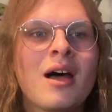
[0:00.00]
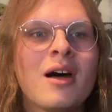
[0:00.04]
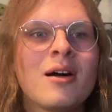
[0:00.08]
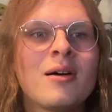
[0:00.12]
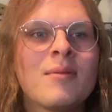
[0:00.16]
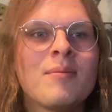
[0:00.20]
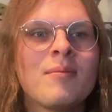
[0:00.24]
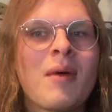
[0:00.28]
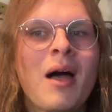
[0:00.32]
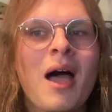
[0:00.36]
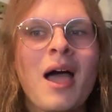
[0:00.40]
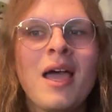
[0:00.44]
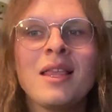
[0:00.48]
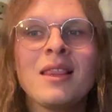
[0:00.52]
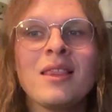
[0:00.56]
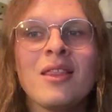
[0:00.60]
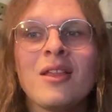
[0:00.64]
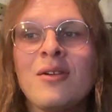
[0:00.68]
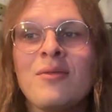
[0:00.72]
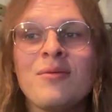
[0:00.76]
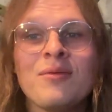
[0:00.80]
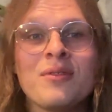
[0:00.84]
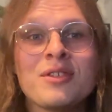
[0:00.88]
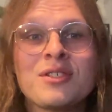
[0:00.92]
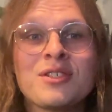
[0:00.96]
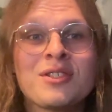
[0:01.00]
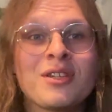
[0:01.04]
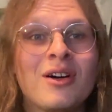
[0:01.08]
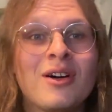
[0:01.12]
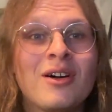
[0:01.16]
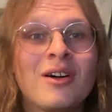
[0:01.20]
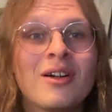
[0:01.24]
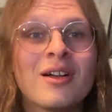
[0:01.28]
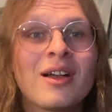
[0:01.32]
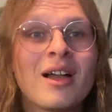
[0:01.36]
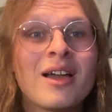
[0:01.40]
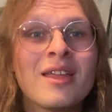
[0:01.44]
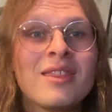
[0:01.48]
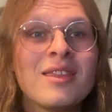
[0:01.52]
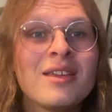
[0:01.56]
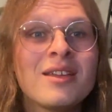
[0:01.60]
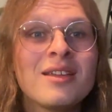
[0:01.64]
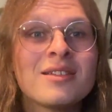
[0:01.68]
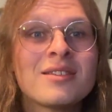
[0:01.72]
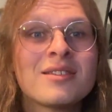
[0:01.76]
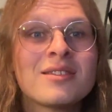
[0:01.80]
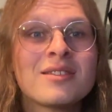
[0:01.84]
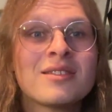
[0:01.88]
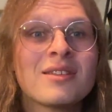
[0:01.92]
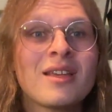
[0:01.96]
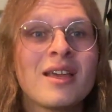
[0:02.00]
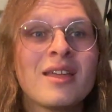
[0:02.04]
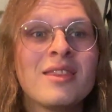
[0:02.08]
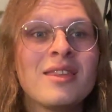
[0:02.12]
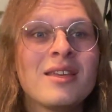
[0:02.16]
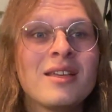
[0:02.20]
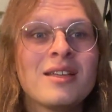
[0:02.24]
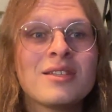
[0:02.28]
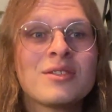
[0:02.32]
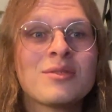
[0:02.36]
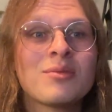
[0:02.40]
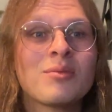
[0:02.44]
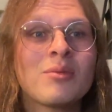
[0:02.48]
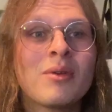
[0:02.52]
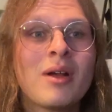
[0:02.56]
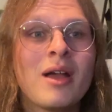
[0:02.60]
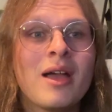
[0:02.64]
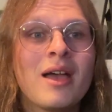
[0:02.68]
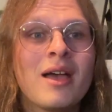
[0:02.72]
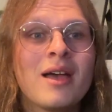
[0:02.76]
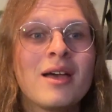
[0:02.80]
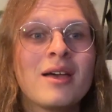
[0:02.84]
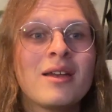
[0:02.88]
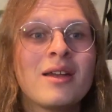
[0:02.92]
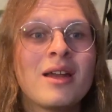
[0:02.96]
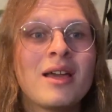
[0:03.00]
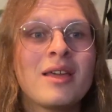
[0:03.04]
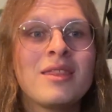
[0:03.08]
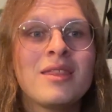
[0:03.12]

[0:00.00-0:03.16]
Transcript: I love the song. I think it's rad.